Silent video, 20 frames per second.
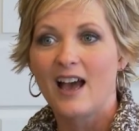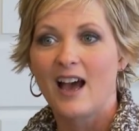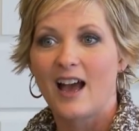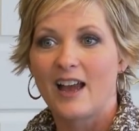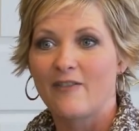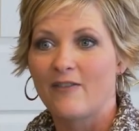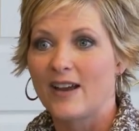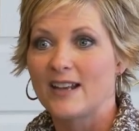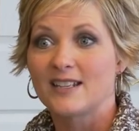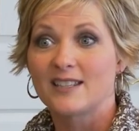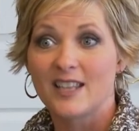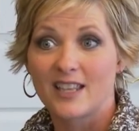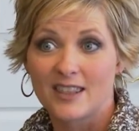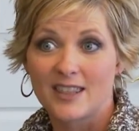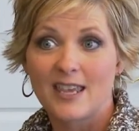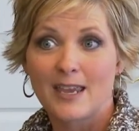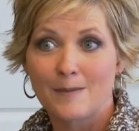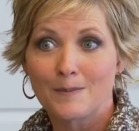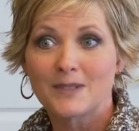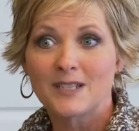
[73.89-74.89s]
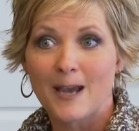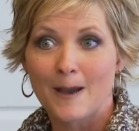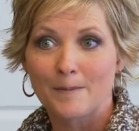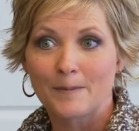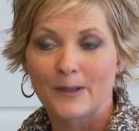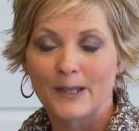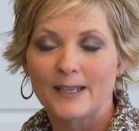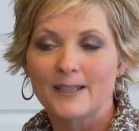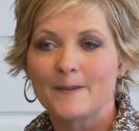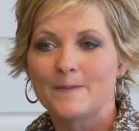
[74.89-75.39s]
I find the theme
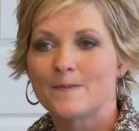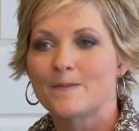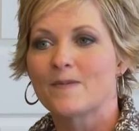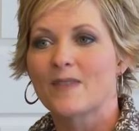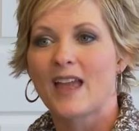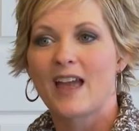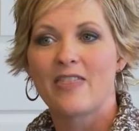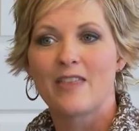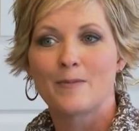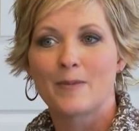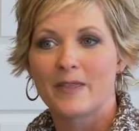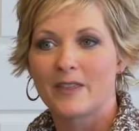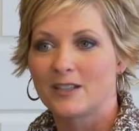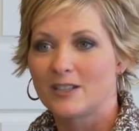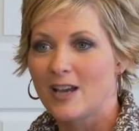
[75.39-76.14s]
template, and then by the